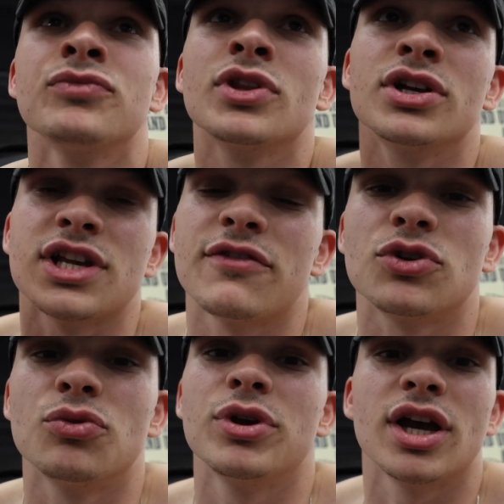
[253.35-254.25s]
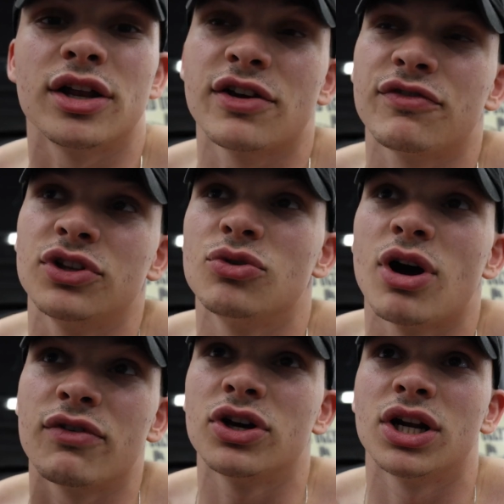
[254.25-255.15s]
because after a week I definitely do
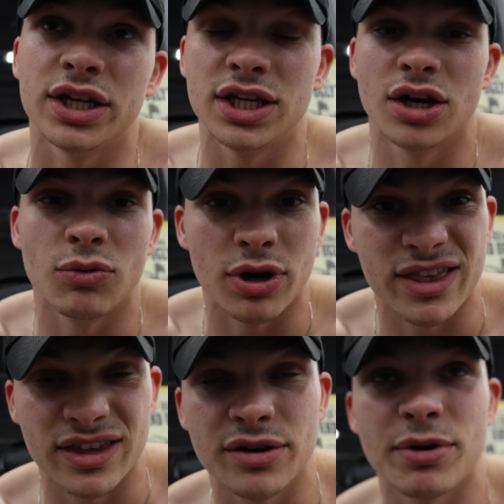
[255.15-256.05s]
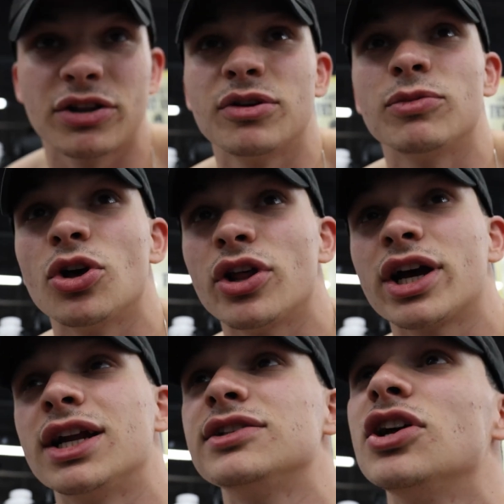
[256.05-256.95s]
have a good idea of what I think about them and all that
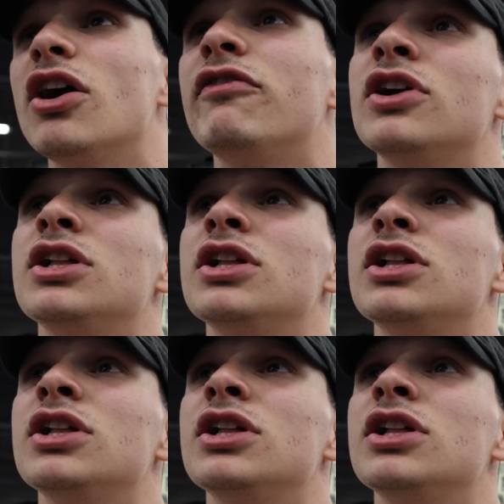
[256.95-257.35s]
kind of stuff.